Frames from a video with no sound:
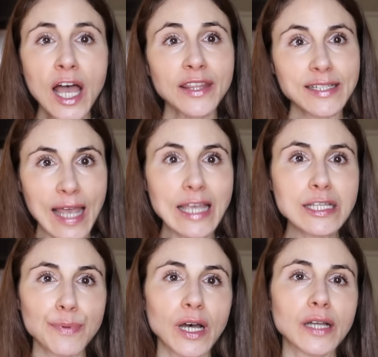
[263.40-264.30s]
the
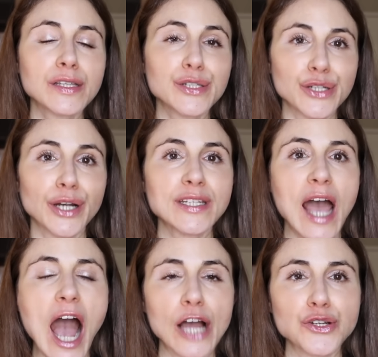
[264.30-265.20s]
taste buds start
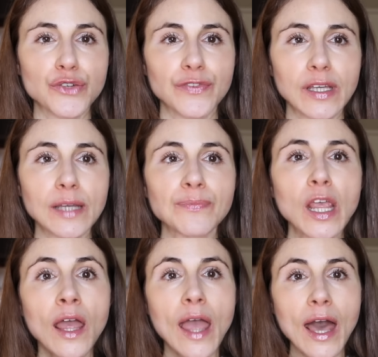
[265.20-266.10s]
to atrophy.
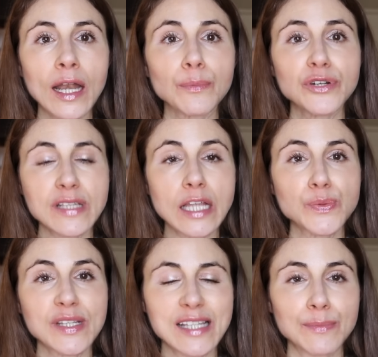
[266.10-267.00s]
And it
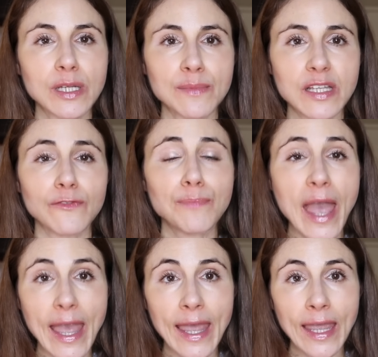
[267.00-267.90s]
presents with symptoms of
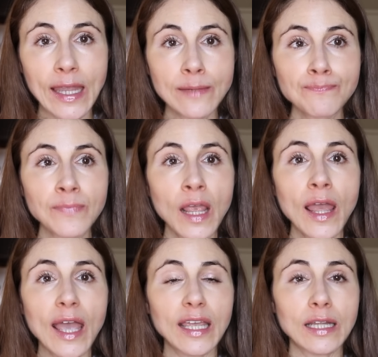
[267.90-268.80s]
pain,
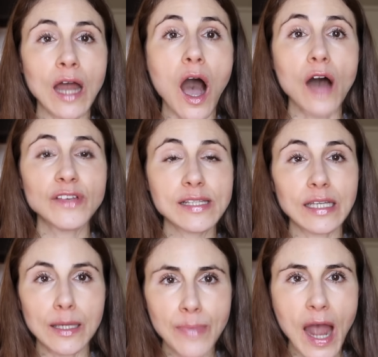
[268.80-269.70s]
it can
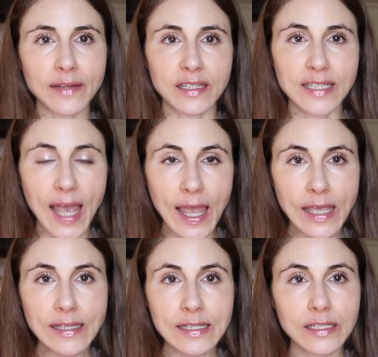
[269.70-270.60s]
obviously impact the
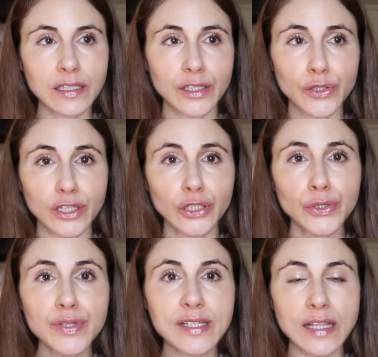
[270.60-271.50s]
taste. You can
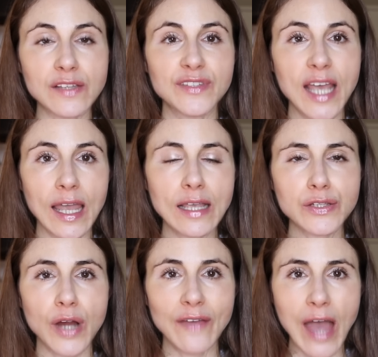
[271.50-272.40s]
lose sense of
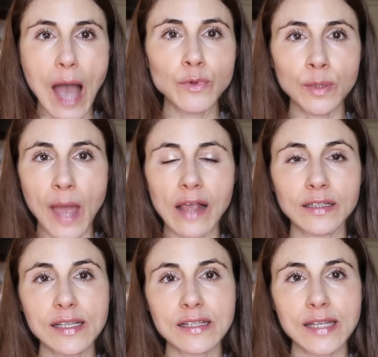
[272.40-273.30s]
taste or have
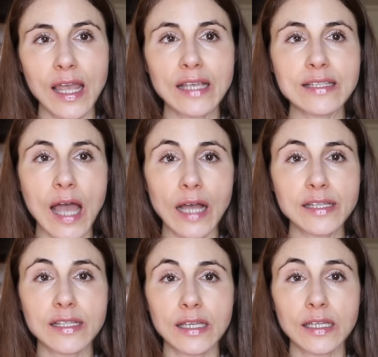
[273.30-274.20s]
abnormalities in taste
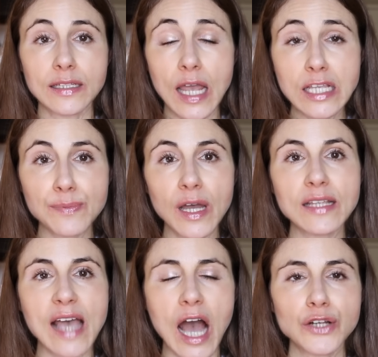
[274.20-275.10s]
as the taste
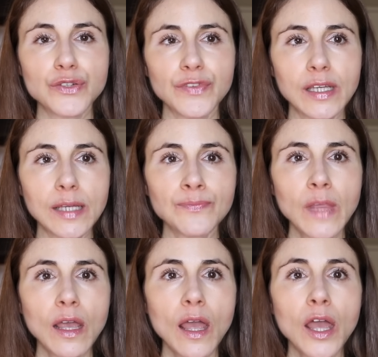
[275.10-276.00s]
buds atrophy.
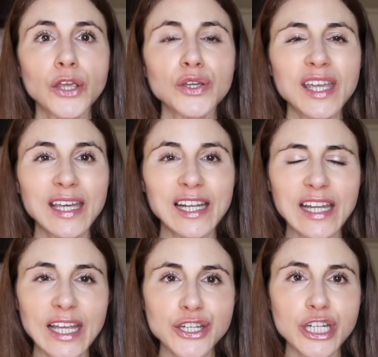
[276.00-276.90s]
You can get
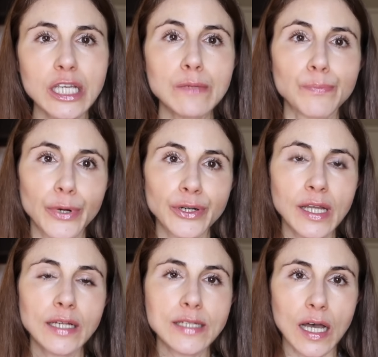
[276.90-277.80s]
an itchy,
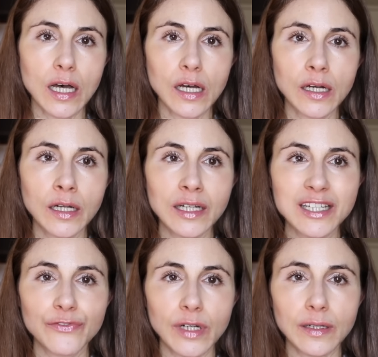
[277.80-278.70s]
burning tongue,
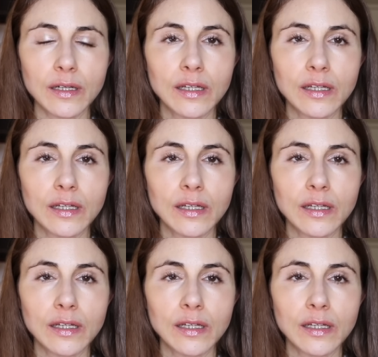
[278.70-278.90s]
different